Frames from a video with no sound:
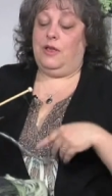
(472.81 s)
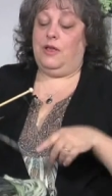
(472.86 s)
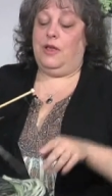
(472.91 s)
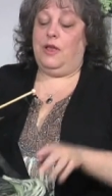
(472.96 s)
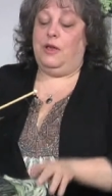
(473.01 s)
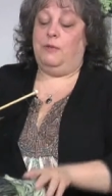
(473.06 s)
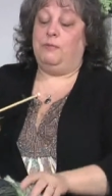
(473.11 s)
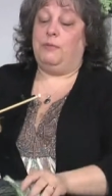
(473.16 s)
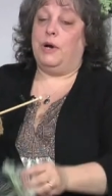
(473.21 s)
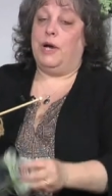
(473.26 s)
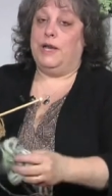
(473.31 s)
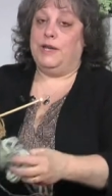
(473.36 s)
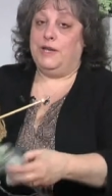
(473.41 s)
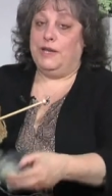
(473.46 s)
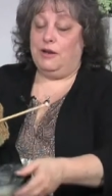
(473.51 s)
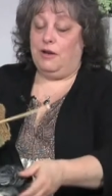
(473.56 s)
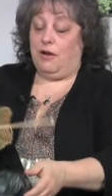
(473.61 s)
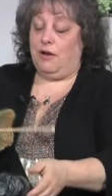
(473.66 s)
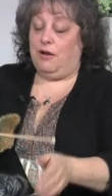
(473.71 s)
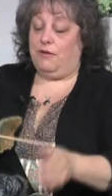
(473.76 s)
at
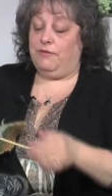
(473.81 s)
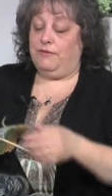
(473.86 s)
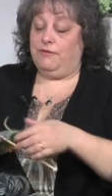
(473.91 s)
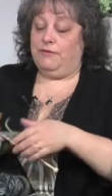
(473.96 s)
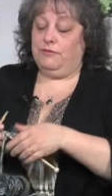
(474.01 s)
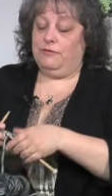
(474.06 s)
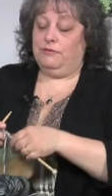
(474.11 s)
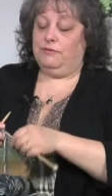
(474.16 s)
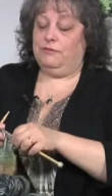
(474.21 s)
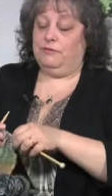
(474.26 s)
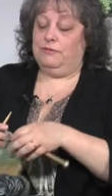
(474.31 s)
binding off